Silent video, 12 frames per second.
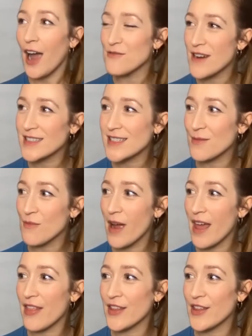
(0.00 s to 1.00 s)
read
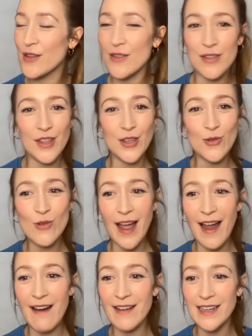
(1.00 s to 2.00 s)
somewhere that your
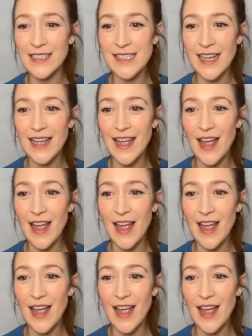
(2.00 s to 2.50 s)
character